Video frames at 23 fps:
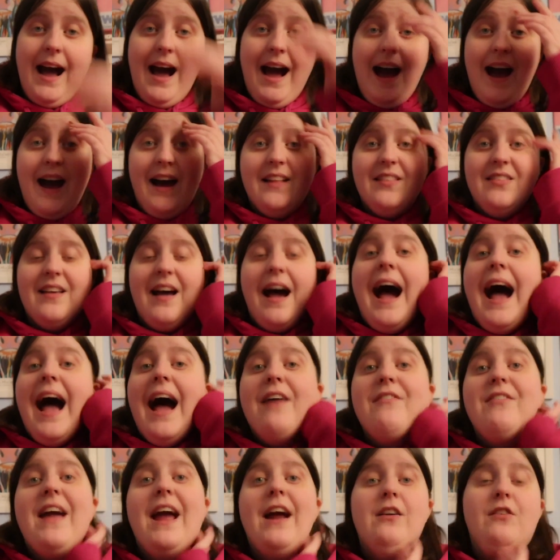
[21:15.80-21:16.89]
And I
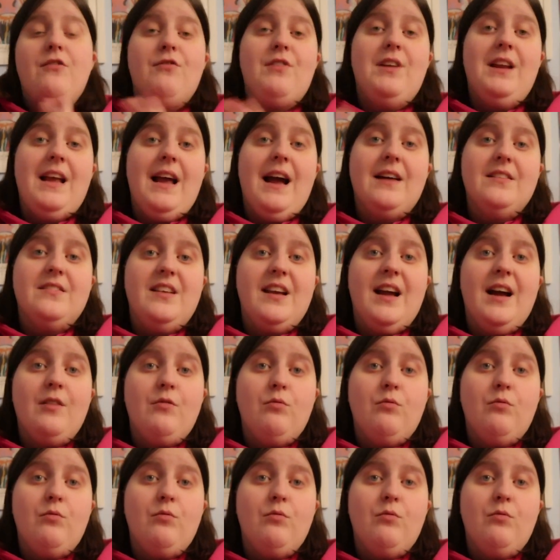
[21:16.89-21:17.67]
have heard of Readathon.